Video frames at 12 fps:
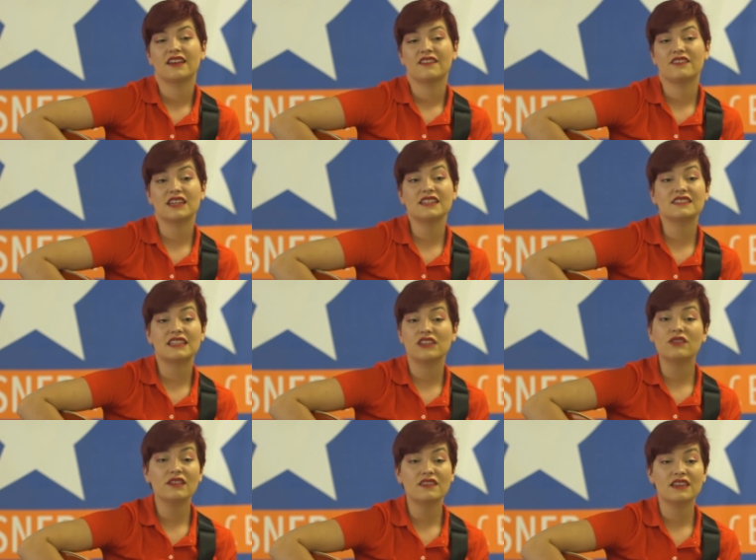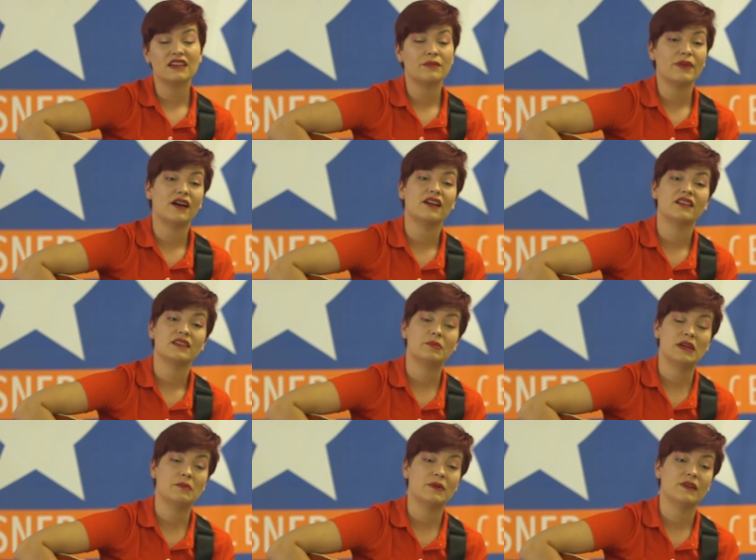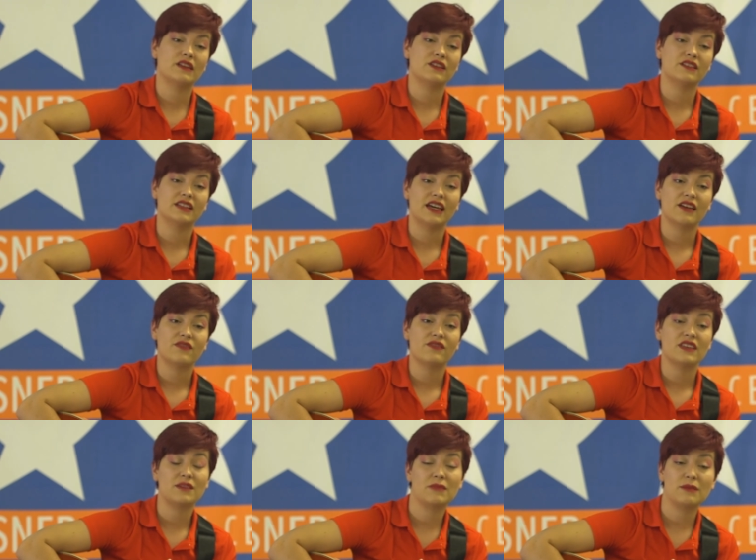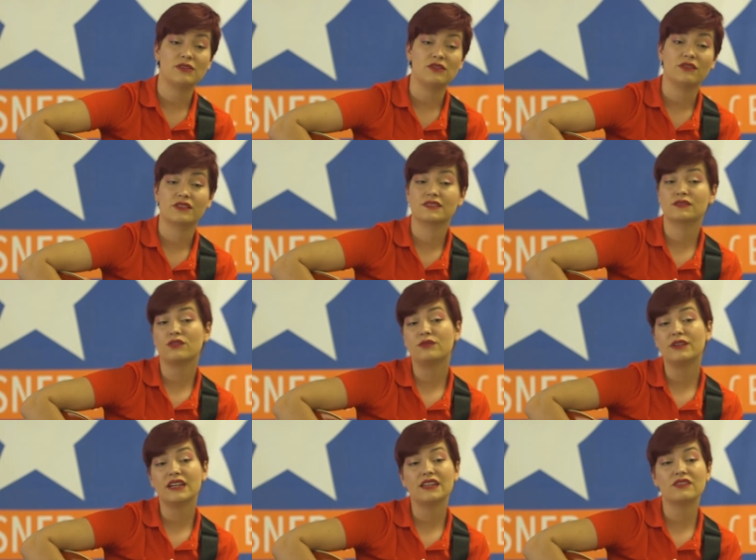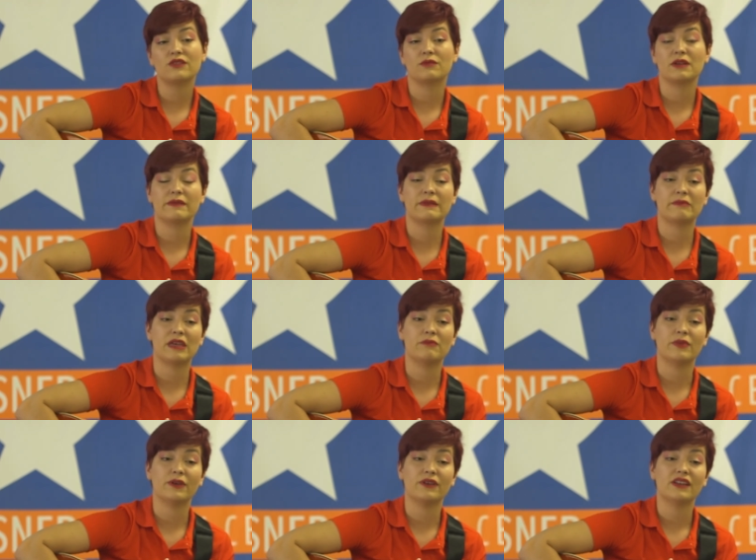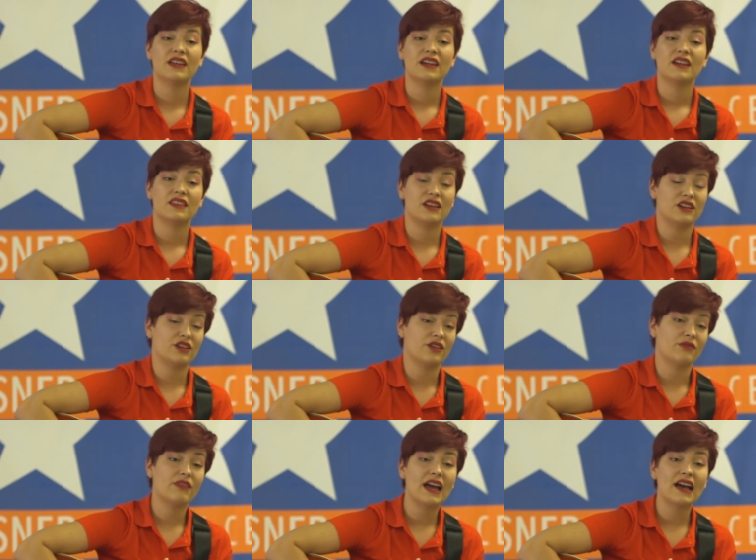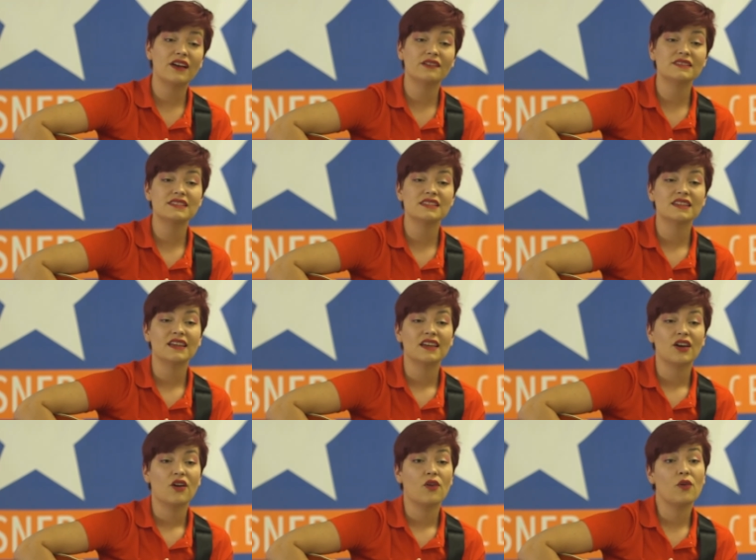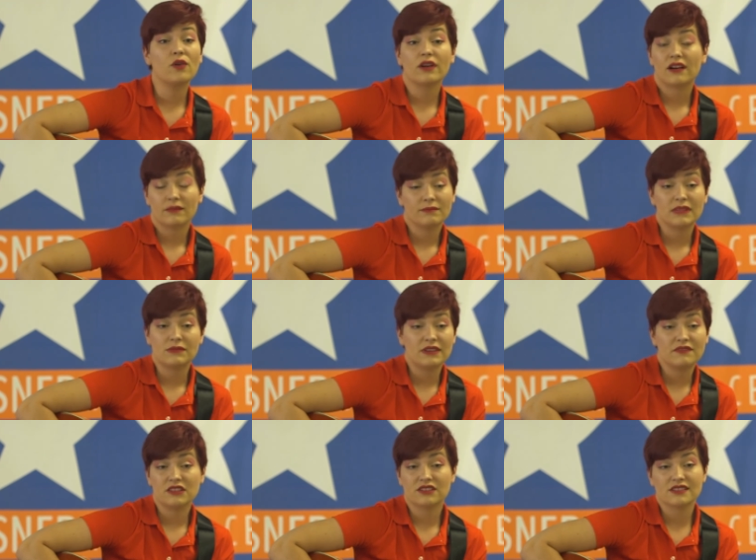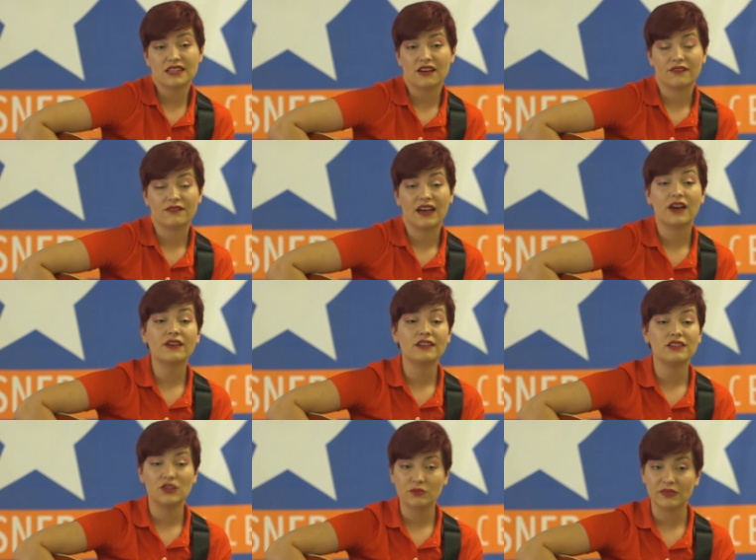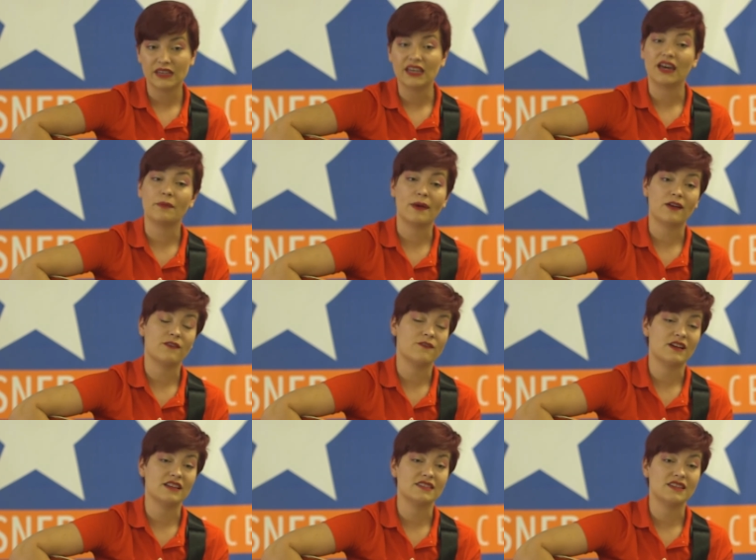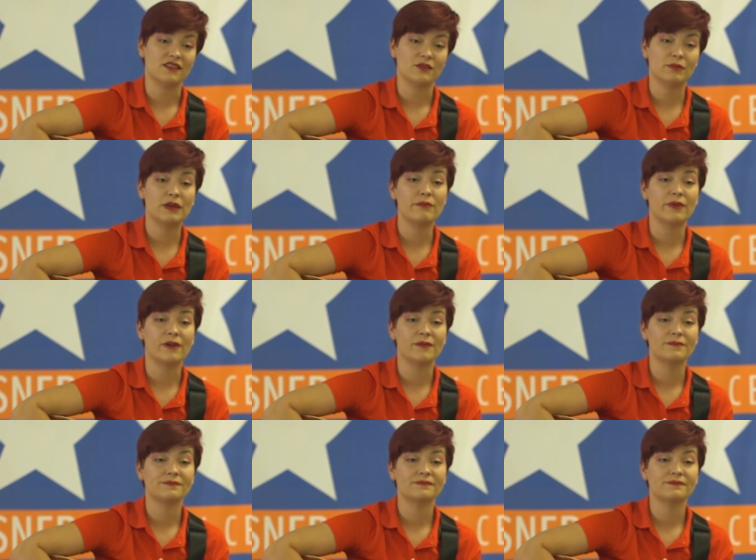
things that you can think about the people in your life that maybe you go to school with, or maybe the people that you're around, or maybe even yourself. How can you be a better friend to other people?